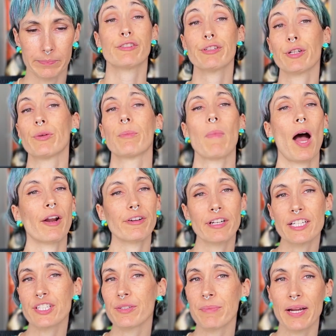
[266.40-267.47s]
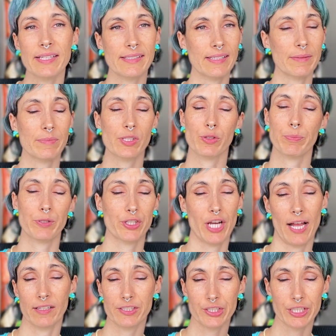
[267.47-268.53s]
True, moderation might seem super
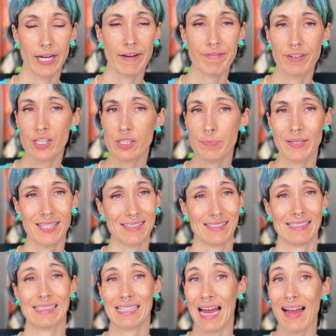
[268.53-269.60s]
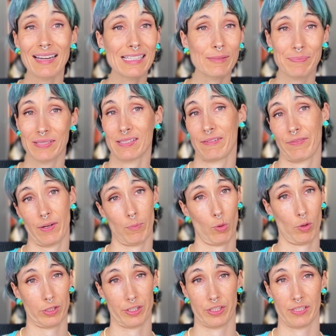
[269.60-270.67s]
challenging at first because it's not a specific
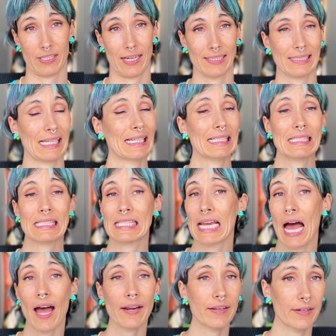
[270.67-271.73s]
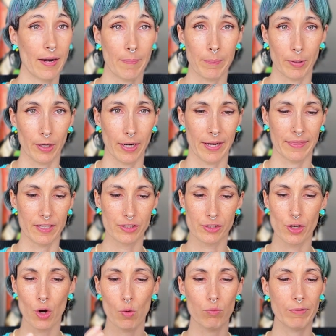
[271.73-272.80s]
portion size and it's not a number and there's
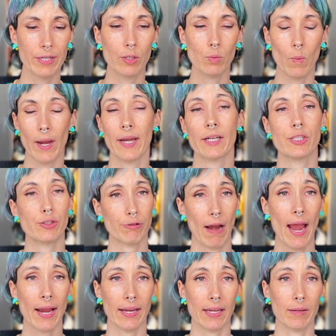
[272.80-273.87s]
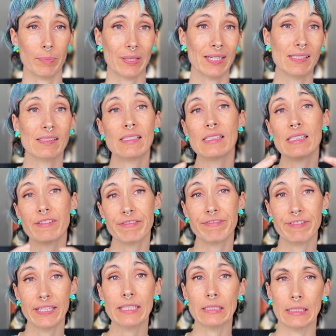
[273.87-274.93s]
no real way to track it because it's a
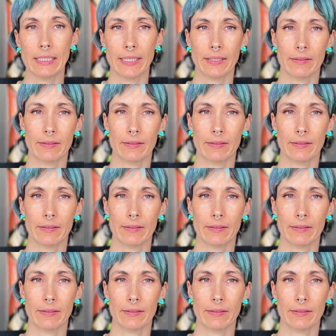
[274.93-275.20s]
feeling.